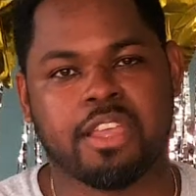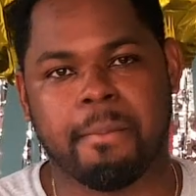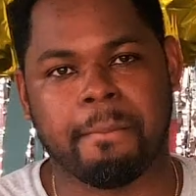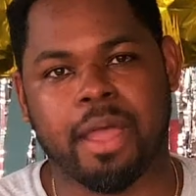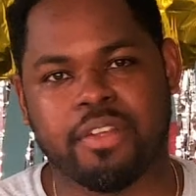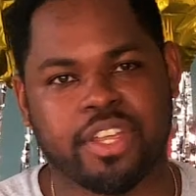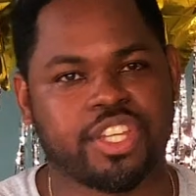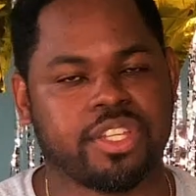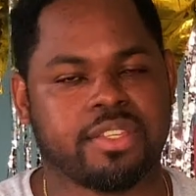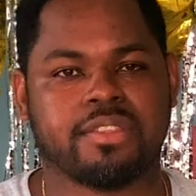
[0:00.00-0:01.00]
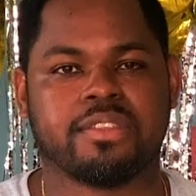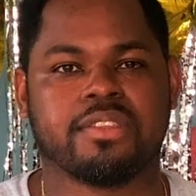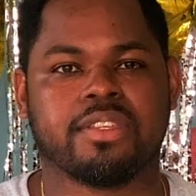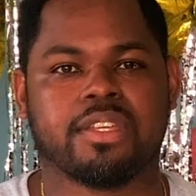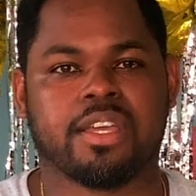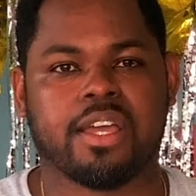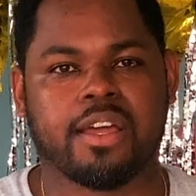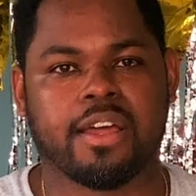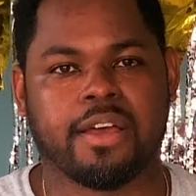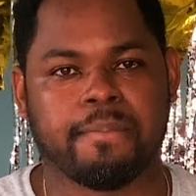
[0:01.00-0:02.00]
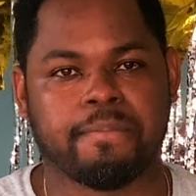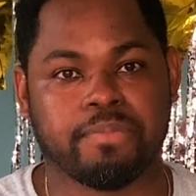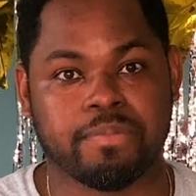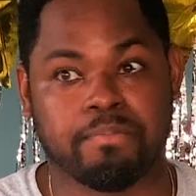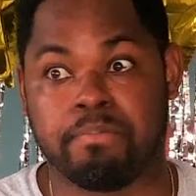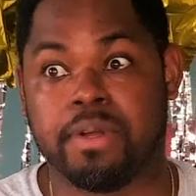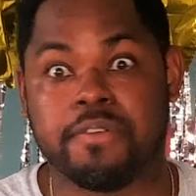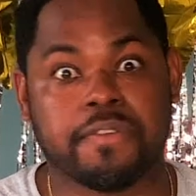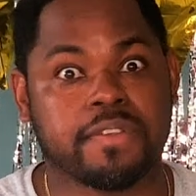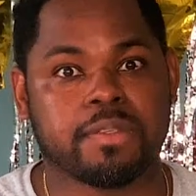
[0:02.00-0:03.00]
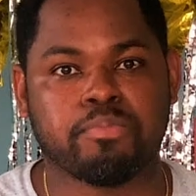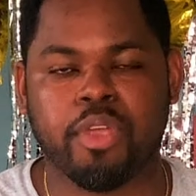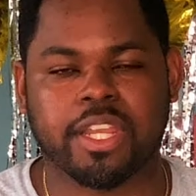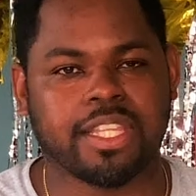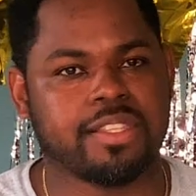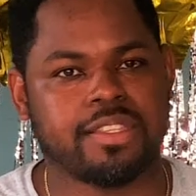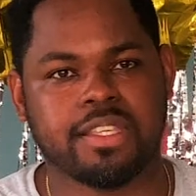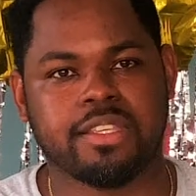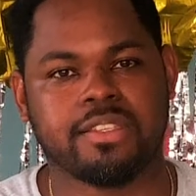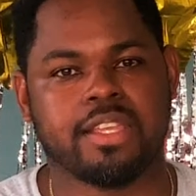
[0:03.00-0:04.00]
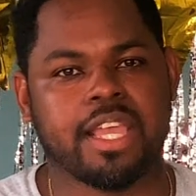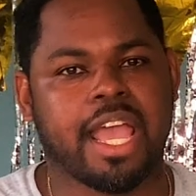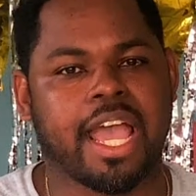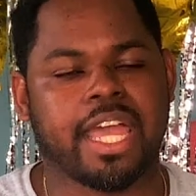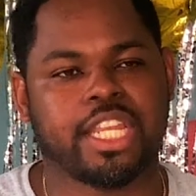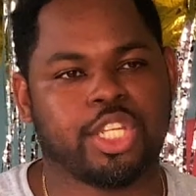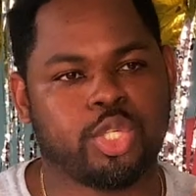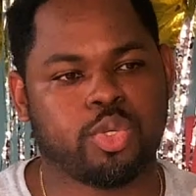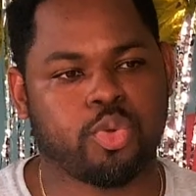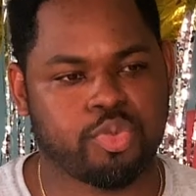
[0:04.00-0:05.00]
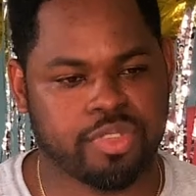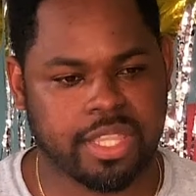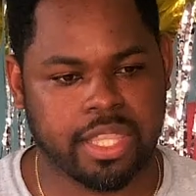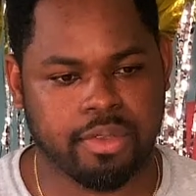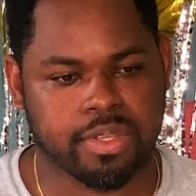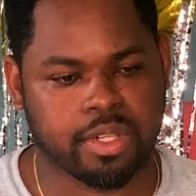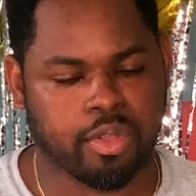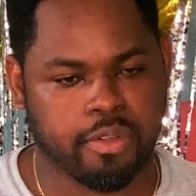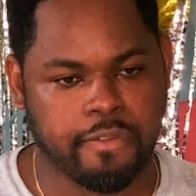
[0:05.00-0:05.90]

marriages, births, pregnancies, and it shows that there is a lot of